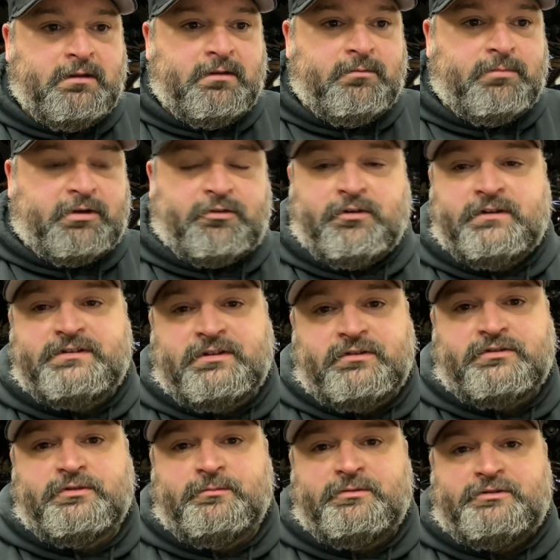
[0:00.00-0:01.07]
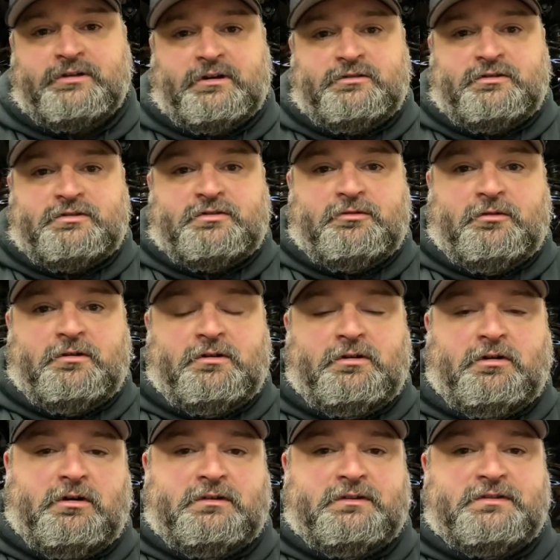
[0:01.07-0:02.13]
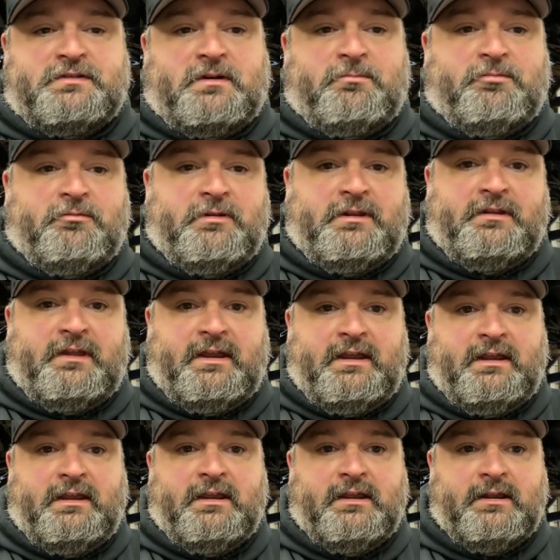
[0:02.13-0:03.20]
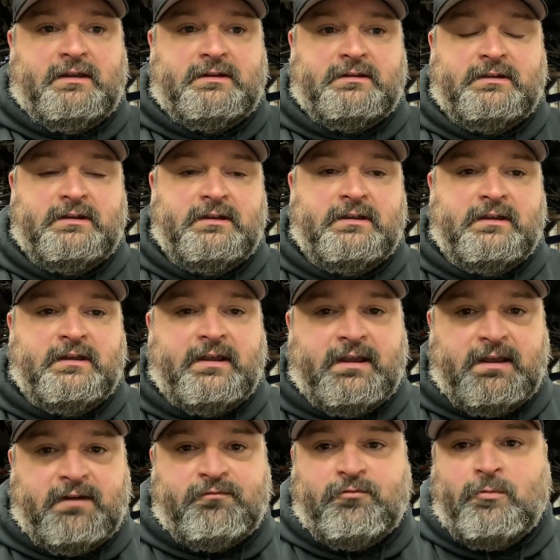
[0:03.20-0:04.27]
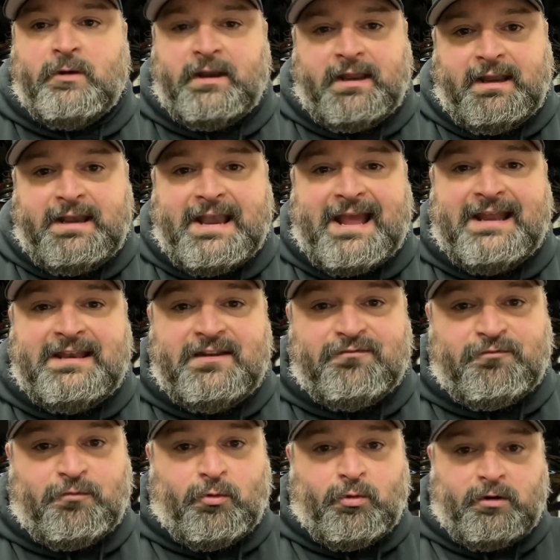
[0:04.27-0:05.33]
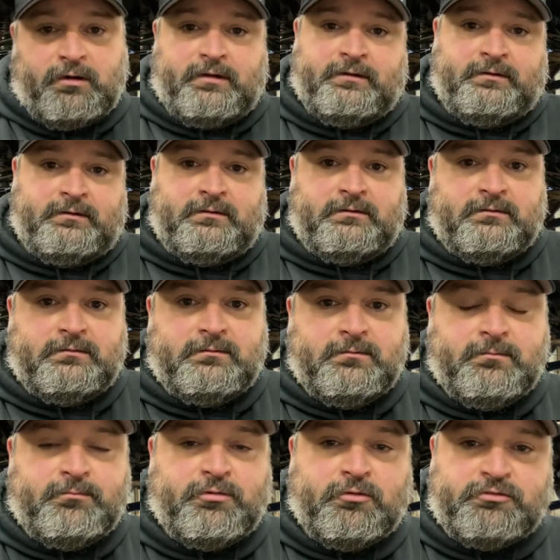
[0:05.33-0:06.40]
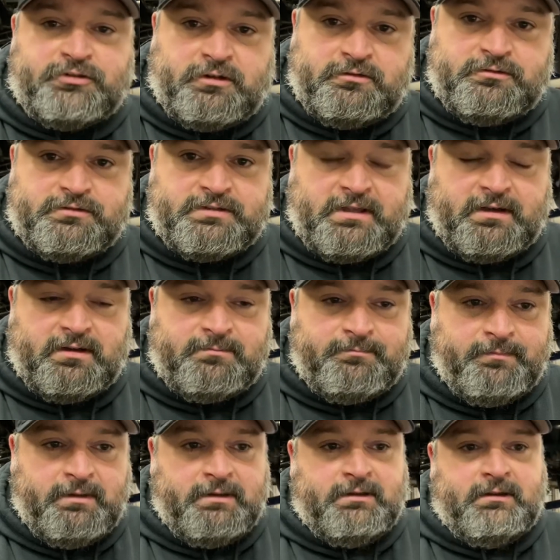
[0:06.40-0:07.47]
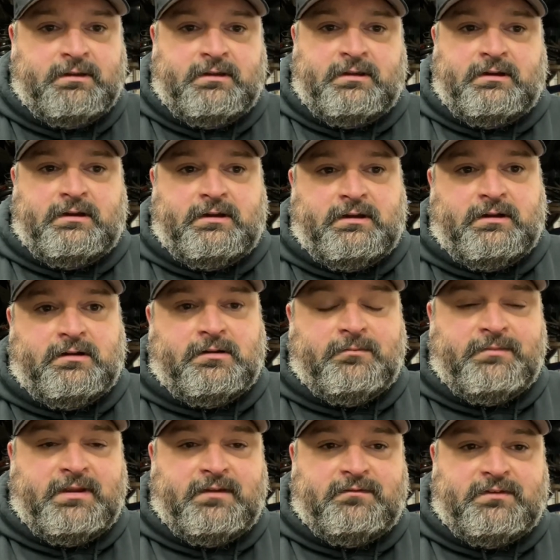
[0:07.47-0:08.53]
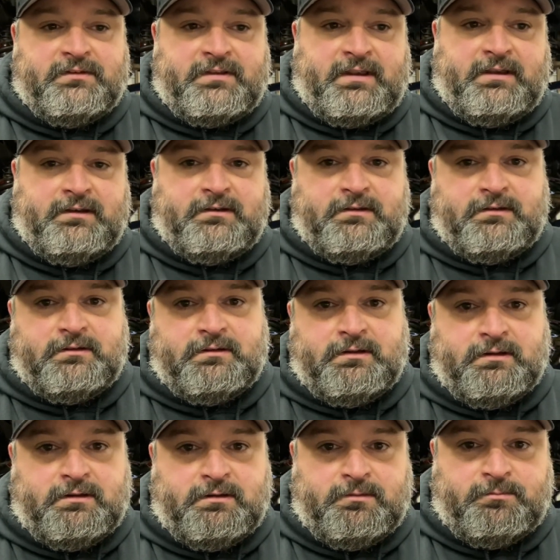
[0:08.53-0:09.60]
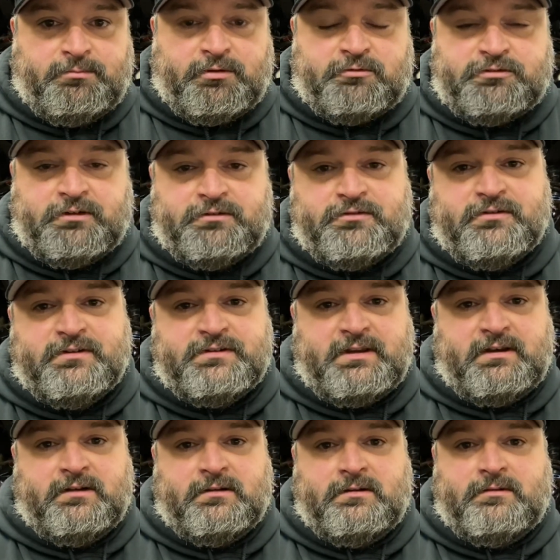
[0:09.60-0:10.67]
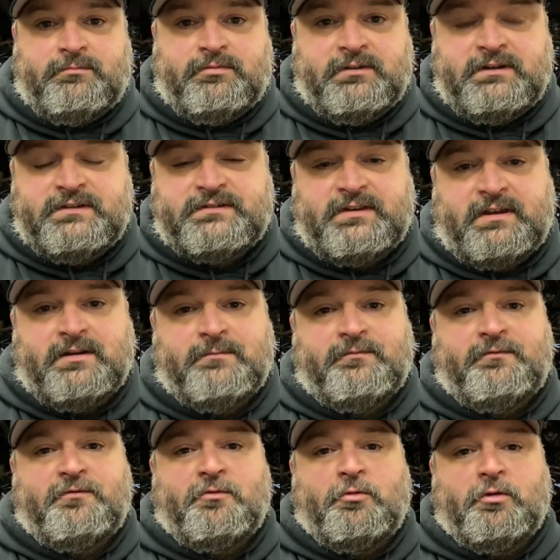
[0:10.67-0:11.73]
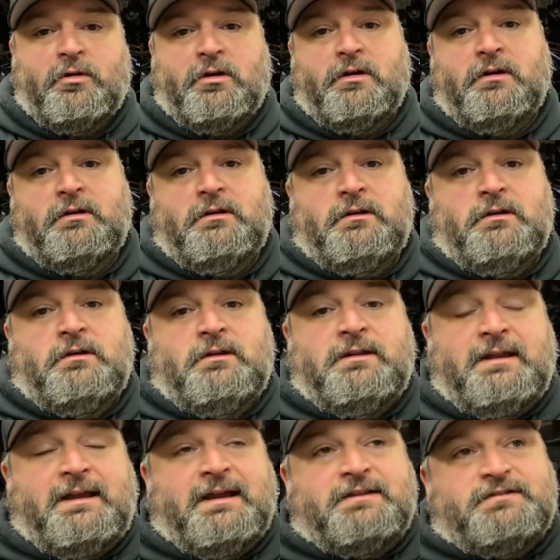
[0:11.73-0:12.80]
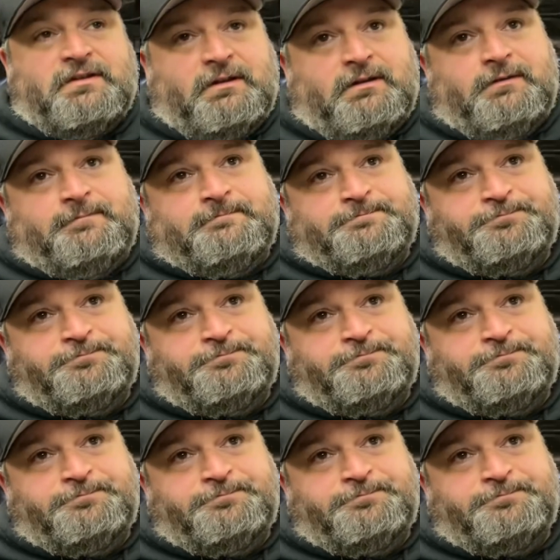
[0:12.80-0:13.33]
But Chris at the Supercharger store hooked us up with a F1A 94 ProCharger setup. They have designed, ProCharger designed a complete setup for the Godzilla.